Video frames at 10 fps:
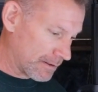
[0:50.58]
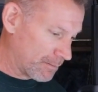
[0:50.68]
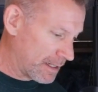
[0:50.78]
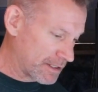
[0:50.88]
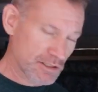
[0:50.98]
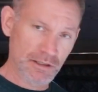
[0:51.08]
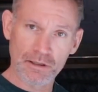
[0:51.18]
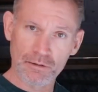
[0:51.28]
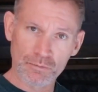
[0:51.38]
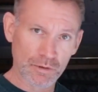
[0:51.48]
makes
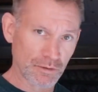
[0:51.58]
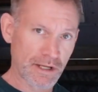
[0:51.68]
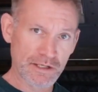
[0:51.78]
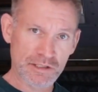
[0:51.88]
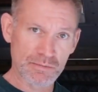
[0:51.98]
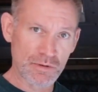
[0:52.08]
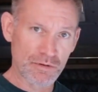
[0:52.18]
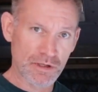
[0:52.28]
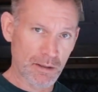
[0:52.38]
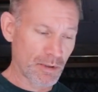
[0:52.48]
a real nice
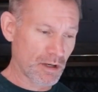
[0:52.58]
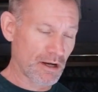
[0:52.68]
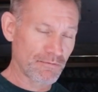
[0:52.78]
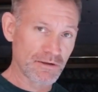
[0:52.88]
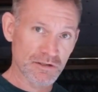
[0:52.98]
smooth cup of coffee.